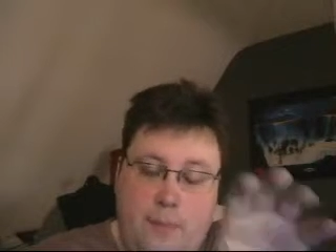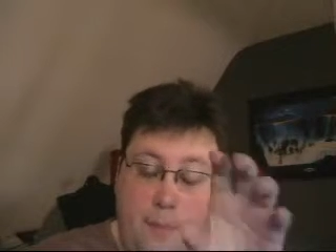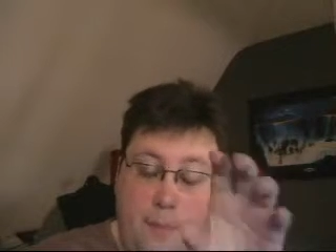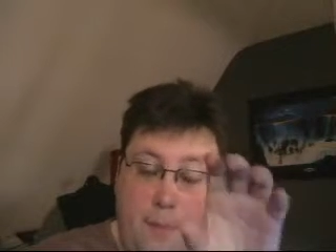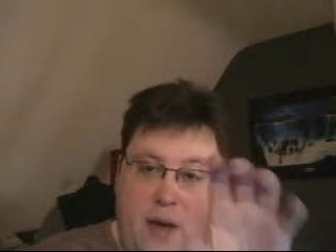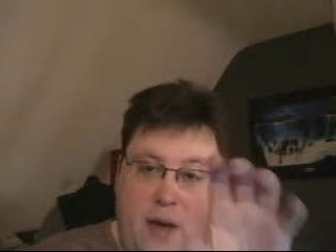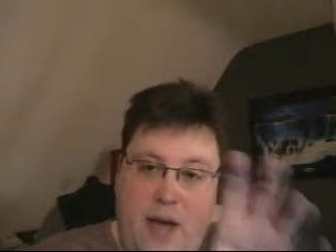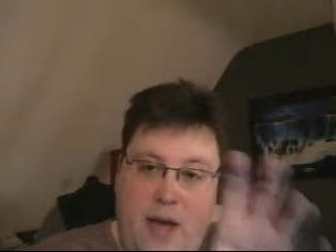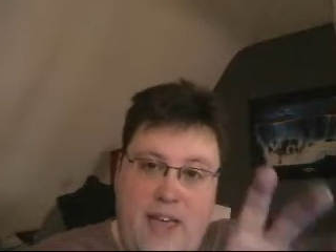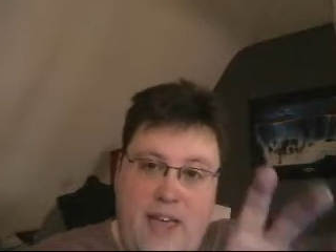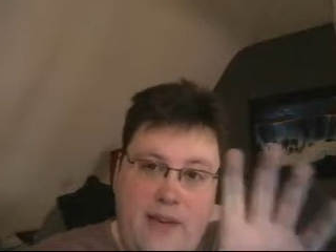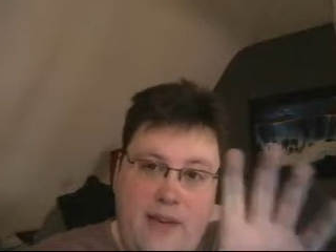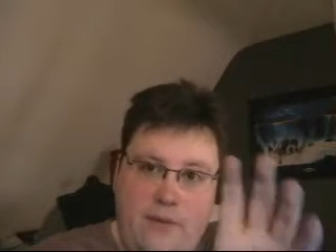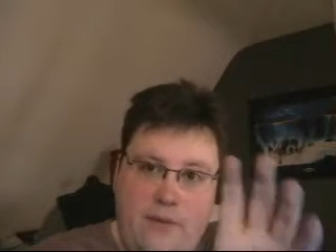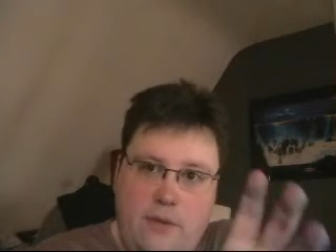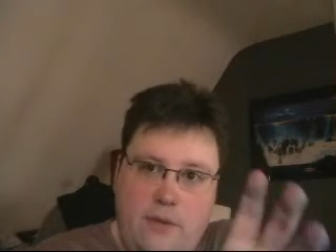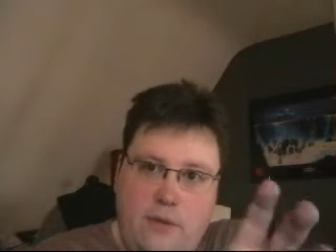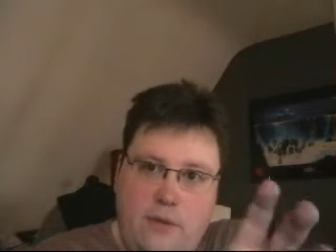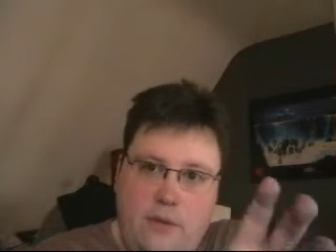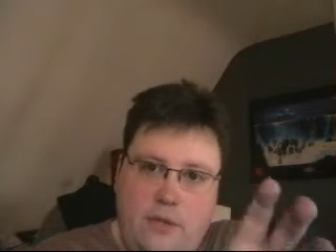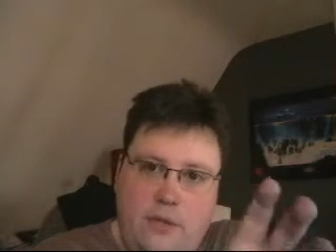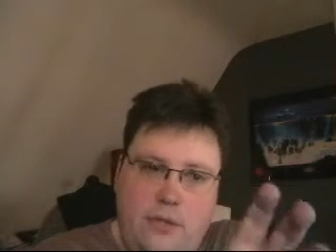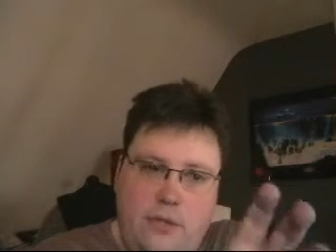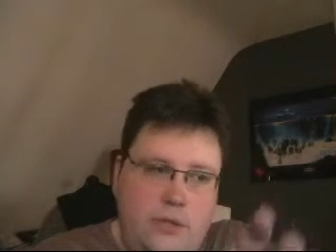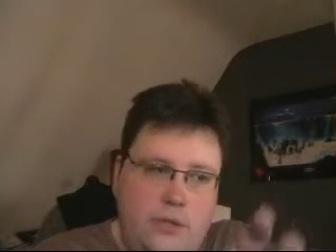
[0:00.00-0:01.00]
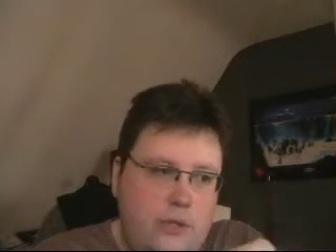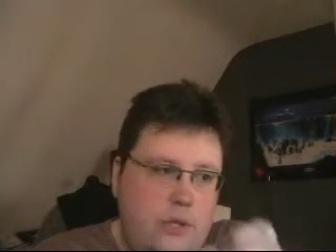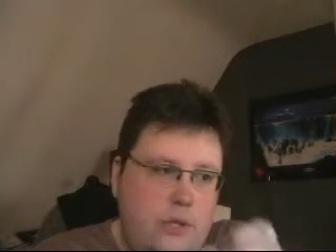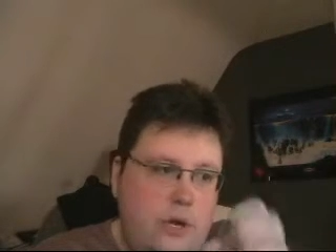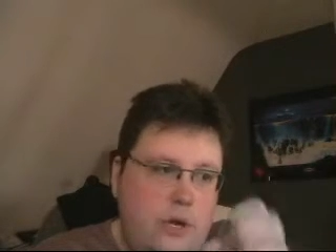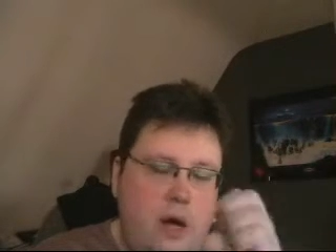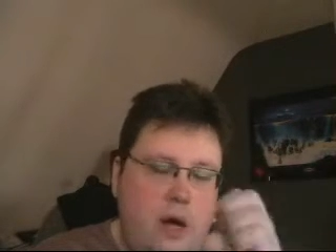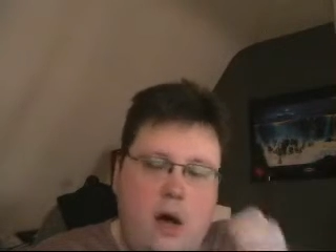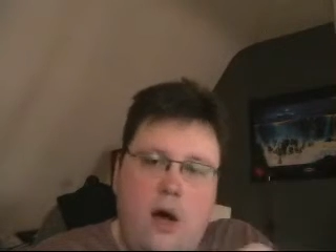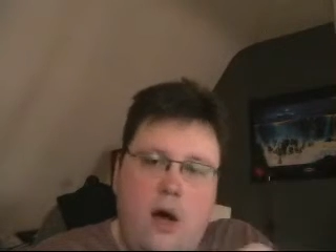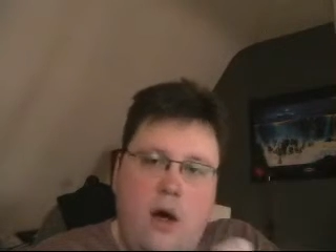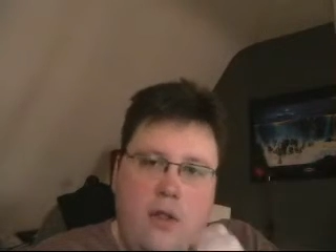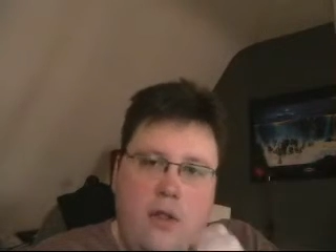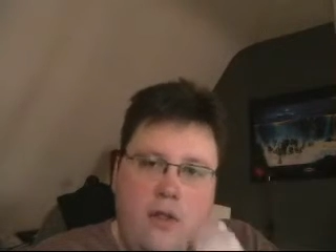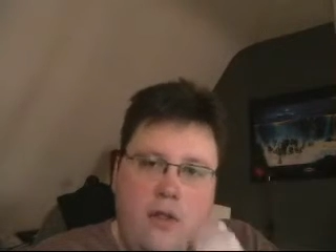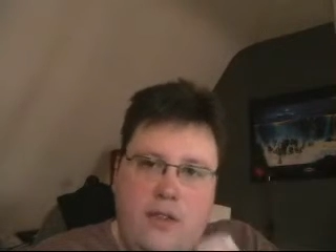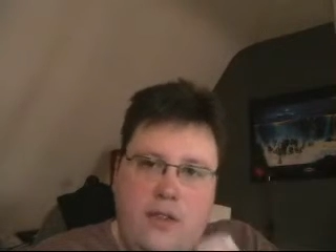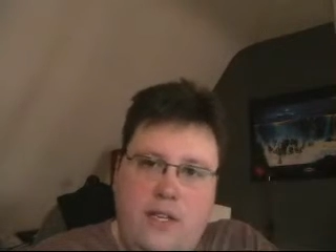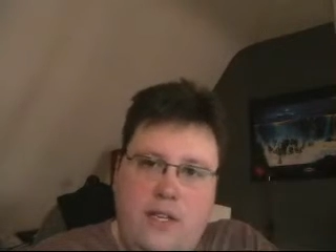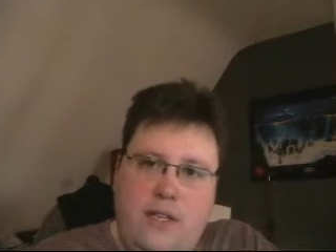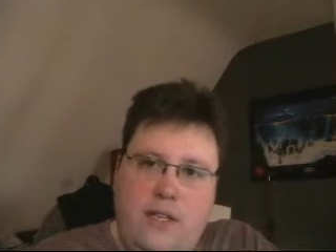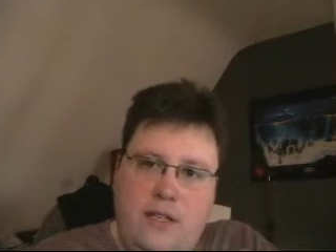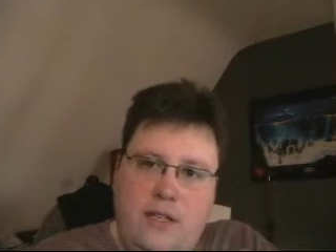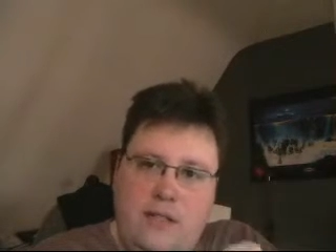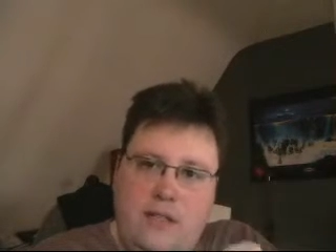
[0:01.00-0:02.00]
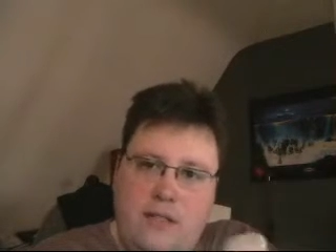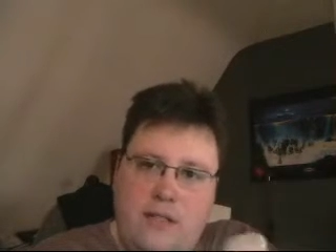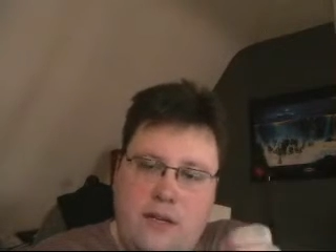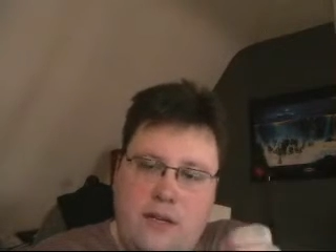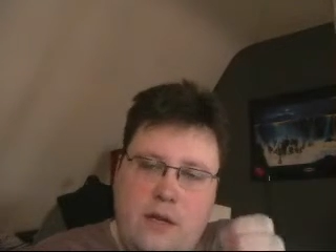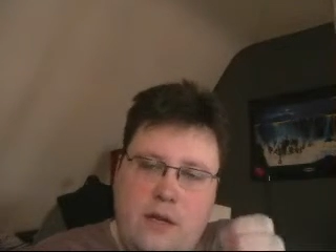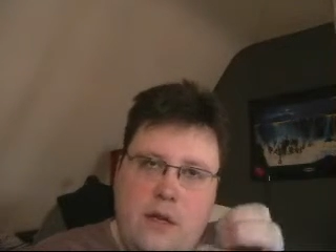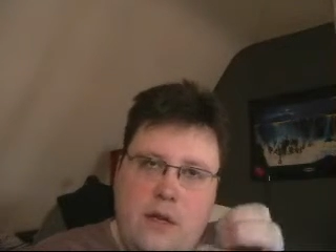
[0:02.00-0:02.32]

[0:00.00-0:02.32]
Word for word: by evolution all these